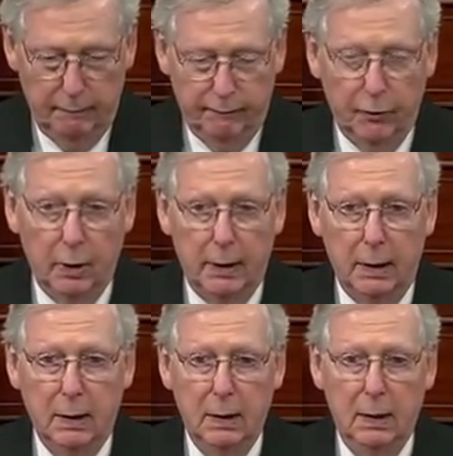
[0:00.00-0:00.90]
fully
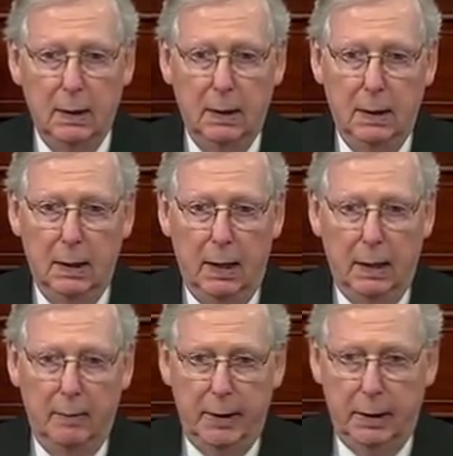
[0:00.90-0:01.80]

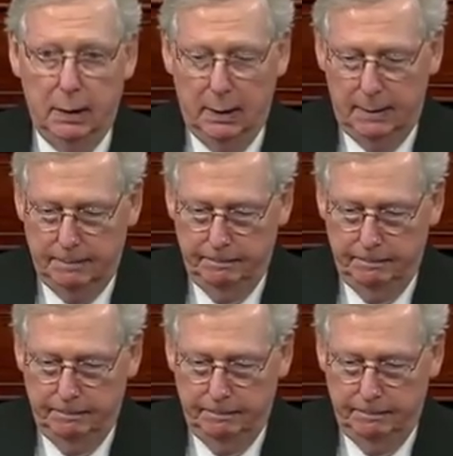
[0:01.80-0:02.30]
and immediately.